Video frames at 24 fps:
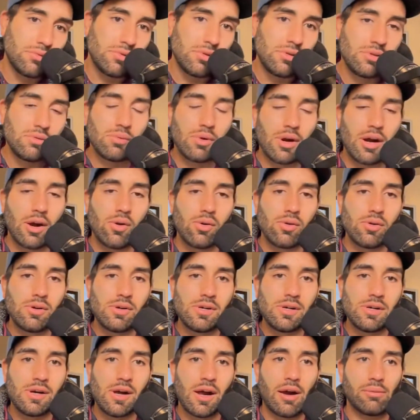well,
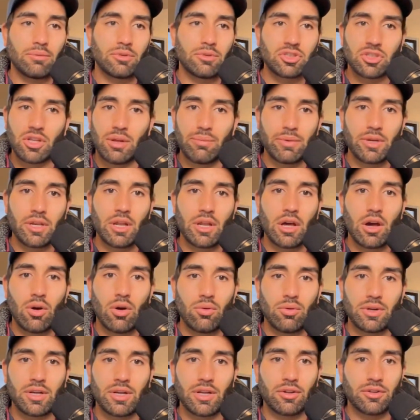just let me know
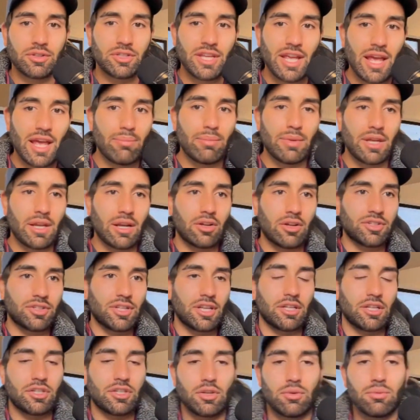and I'll DM me and I'll send
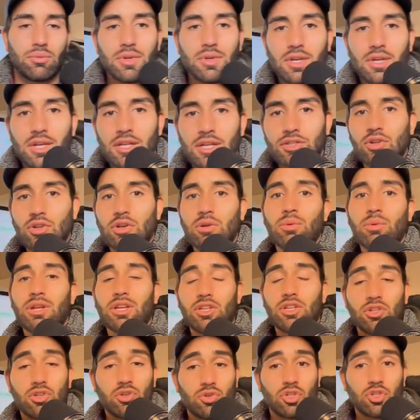it to you. So anyway,
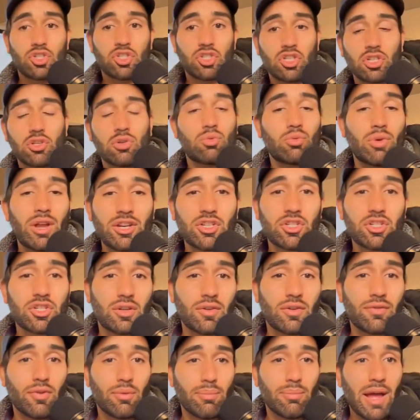you just register
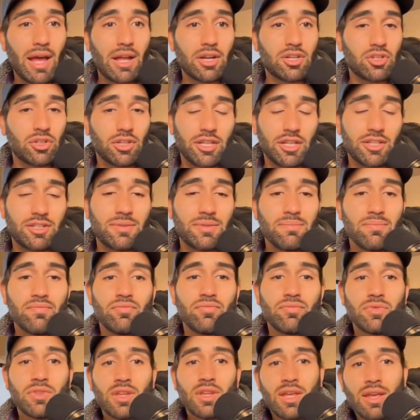for batch leads,
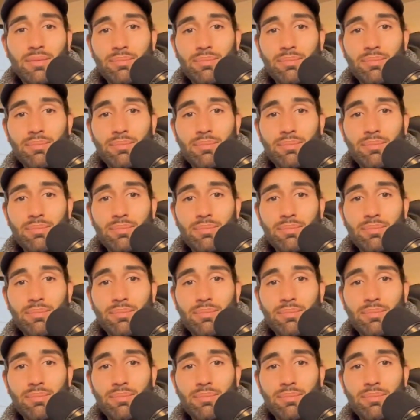and